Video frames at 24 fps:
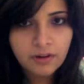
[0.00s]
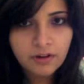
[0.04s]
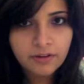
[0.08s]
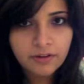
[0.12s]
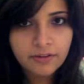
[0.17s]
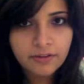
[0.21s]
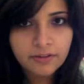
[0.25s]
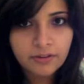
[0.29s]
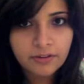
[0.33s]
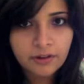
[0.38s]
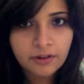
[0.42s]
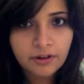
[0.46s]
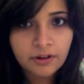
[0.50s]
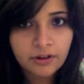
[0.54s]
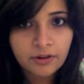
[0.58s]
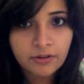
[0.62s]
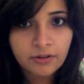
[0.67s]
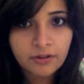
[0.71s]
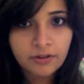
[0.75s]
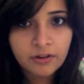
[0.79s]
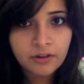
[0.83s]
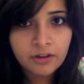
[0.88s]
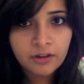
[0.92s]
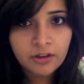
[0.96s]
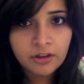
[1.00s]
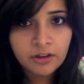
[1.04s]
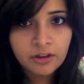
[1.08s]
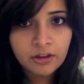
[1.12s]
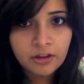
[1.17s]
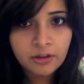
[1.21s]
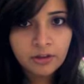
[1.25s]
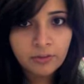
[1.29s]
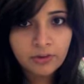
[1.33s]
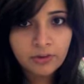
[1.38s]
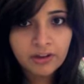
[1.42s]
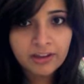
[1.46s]
so you
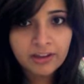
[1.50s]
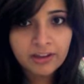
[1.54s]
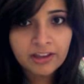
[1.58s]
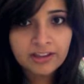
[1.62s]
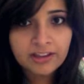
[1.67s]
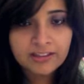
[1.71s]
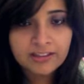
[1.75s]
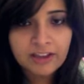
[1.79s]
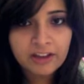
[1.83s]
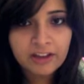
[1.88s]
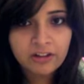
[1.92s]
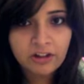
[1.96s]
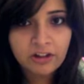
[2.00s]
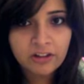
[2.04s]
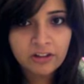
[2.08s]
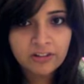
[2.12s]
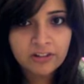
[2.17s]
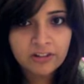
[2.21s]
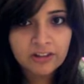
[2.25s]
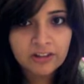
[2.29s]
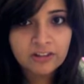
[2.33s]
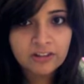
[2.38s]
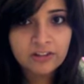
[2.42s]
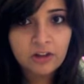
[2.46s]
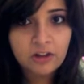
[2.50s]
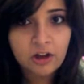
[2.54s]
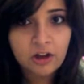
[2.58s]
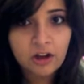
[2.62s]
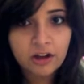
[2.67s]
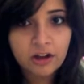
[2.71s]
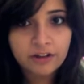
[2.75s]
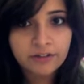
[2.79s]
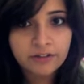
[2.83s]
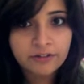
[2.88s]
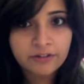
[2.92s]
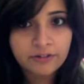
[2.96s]
want to get diagnostics
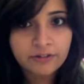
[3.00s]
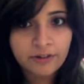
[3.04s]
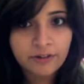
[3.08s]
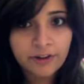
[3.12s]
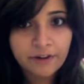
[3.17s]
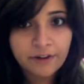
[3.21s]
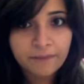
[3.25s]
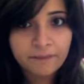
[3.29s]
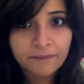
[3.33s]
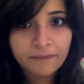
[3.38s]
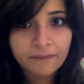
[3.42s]
on, right?